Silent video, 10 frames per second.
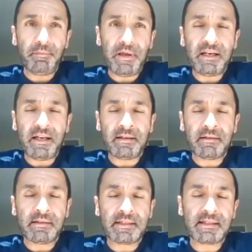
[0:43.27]
I've been
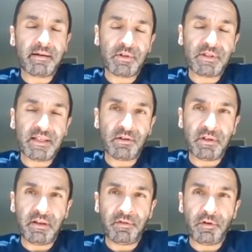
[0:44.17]
in
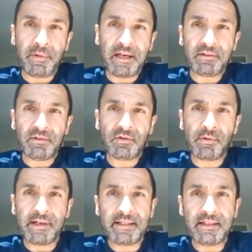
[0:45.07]
cybersecurity for about
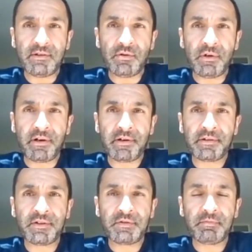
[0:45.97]
22
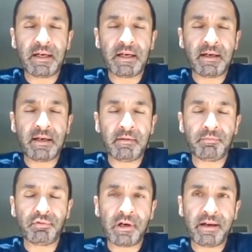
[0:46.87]
years.
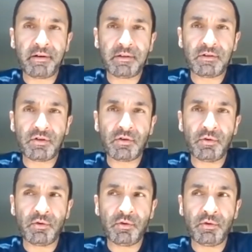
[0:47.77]
Prior
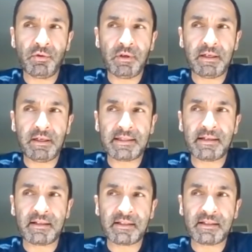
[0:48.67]
to
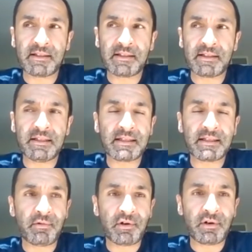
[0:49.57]
starting in
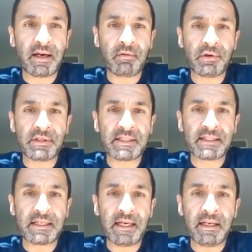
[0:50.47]
cyber, I
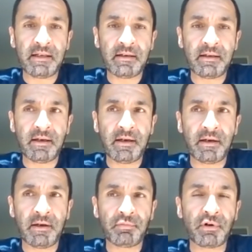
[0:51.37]
was
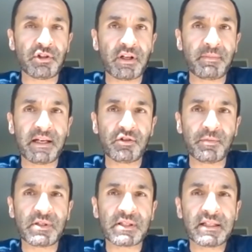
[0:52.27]
in project
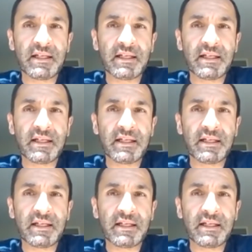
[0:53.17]
management,